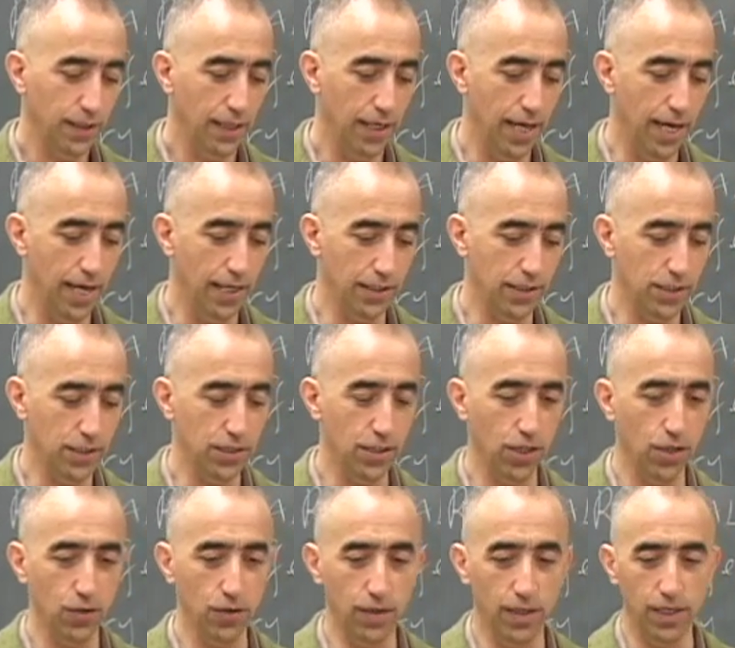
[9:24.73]
And
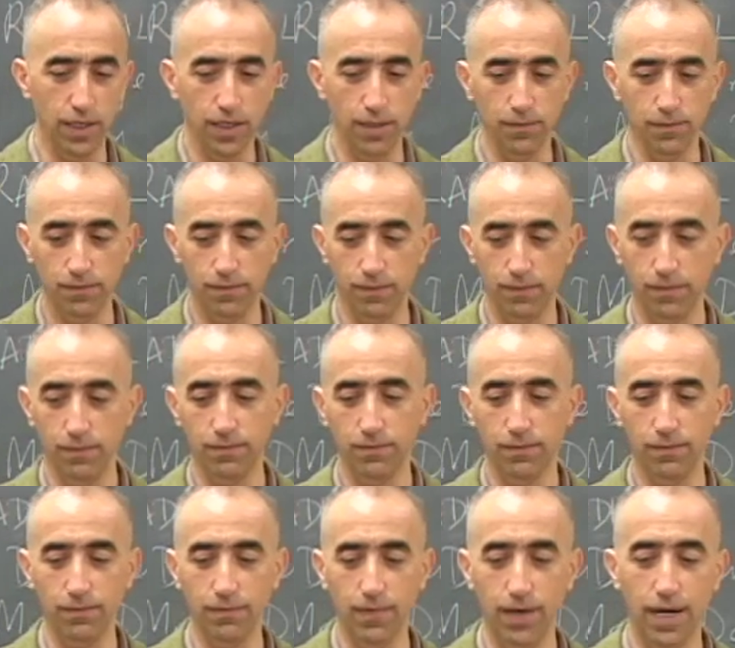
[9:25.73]
so um,
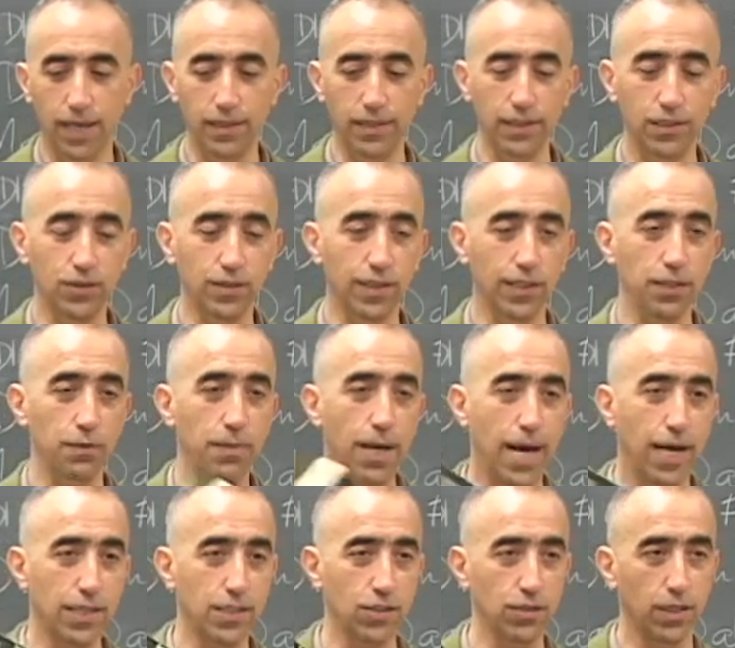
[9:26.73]
I needed to get it
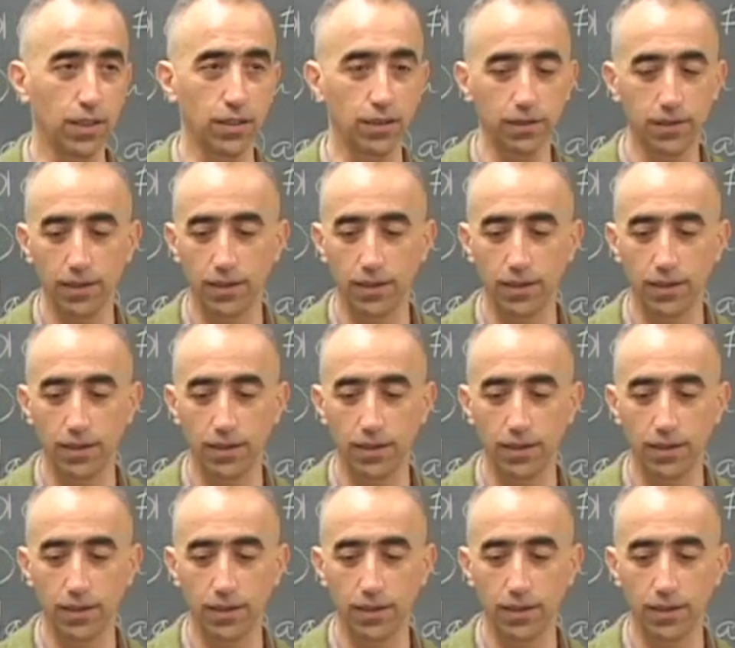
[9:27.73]
back, so I